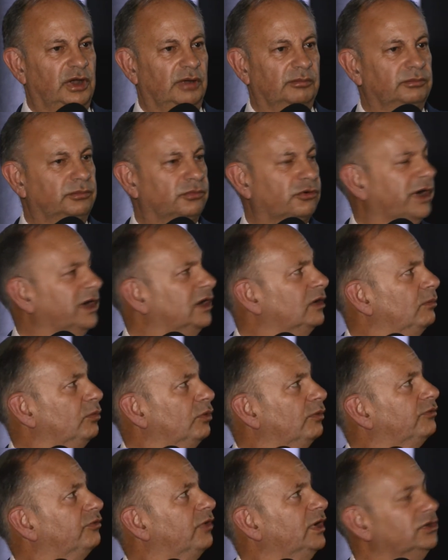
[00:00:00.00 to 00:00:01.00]

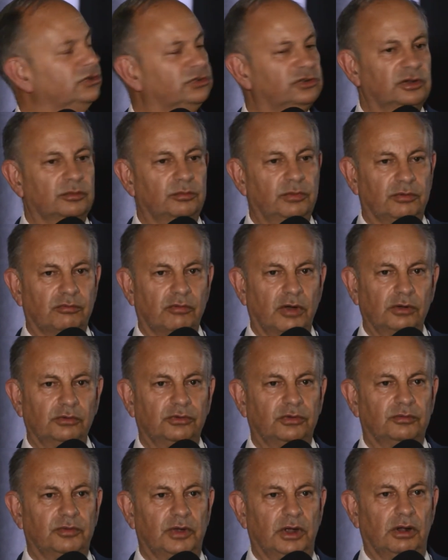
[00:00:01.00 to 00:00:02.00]
unbreakable friendship with
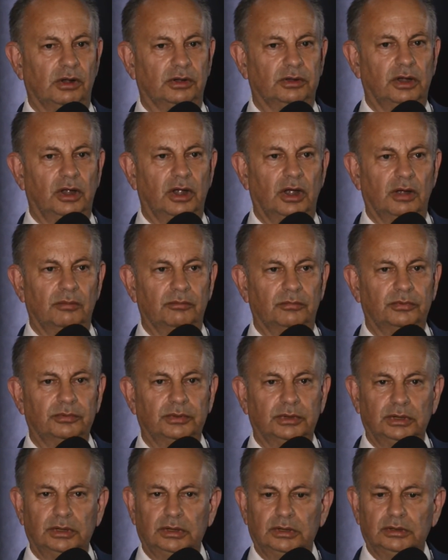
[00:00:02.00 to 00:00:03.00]
Roosevelt.
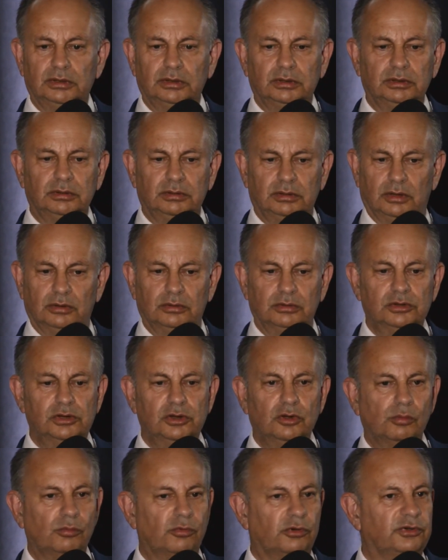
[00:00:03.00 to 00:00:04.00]
Um, you know,
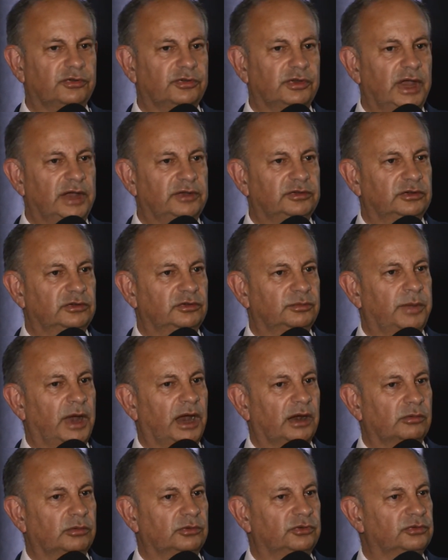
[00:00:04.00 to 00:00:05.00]
numerous letters
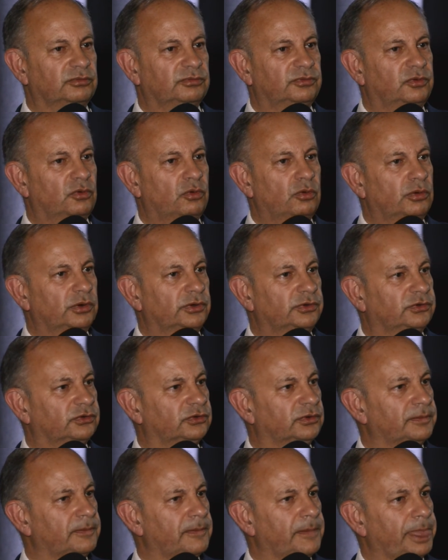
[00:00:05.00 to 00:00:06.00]
backwards and
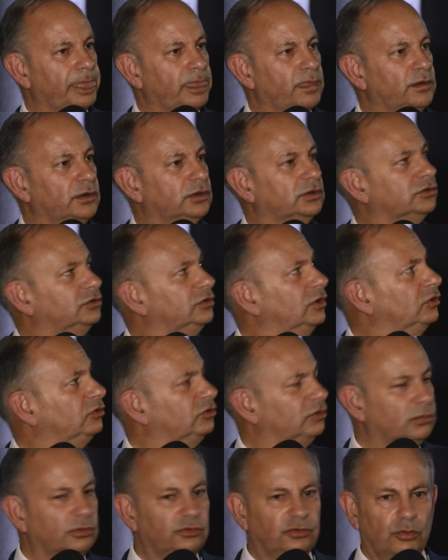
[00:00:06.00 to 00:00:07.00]
forwards,
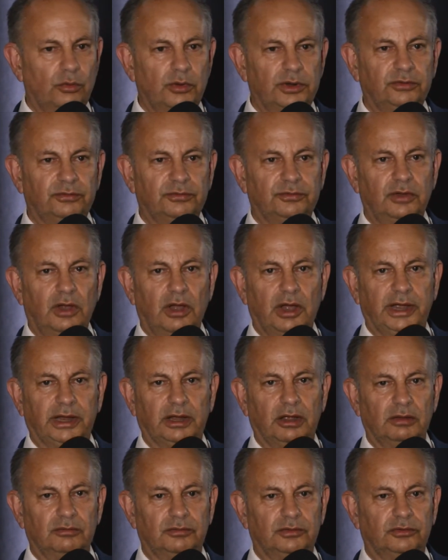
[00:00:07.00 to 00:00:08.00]
Churchill was always
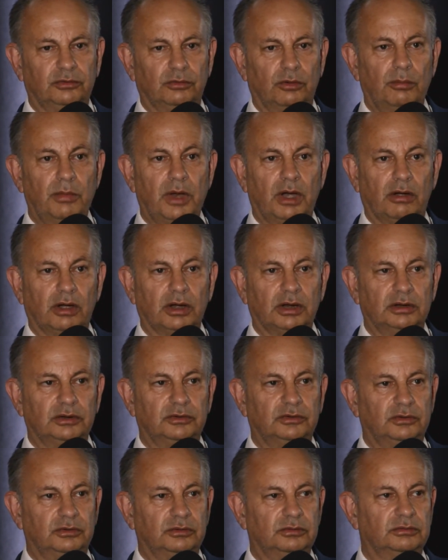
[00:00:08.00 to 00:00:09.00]
flying over to America
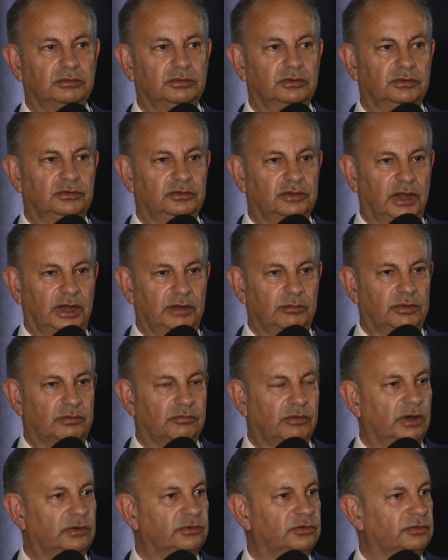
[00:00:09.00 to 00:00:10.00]
to, to stay with
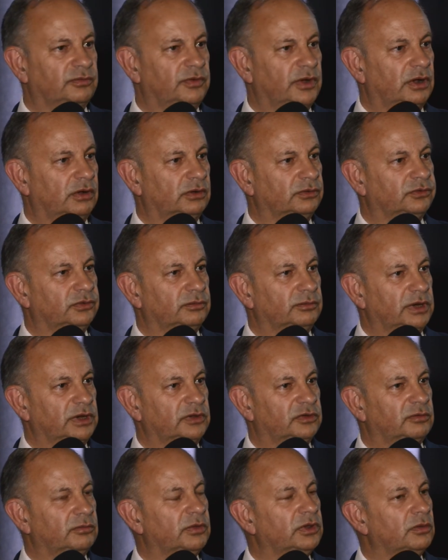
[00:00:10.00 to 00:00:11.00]
Roosevelt, to
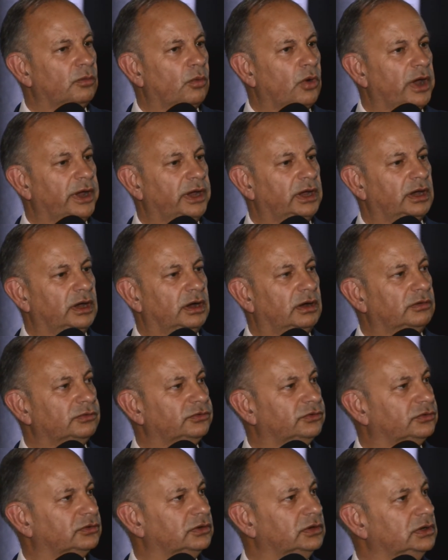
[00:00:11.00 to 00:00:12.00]
meet him in the White
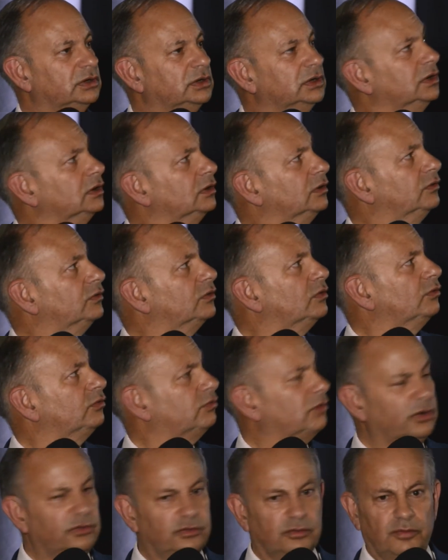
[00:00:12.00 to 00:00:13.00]
House, because, of course,
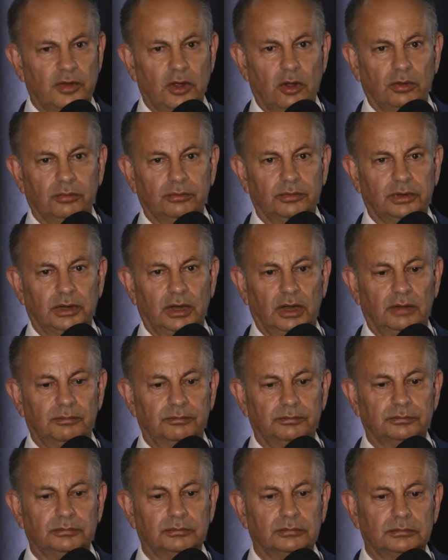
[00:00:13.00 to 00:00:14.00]
Roosevelt,
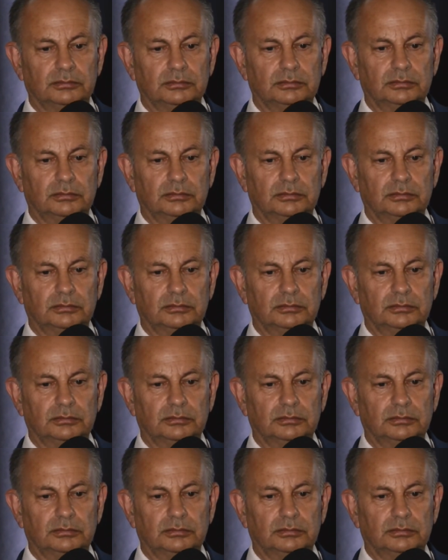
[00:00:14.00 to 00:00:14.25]
um,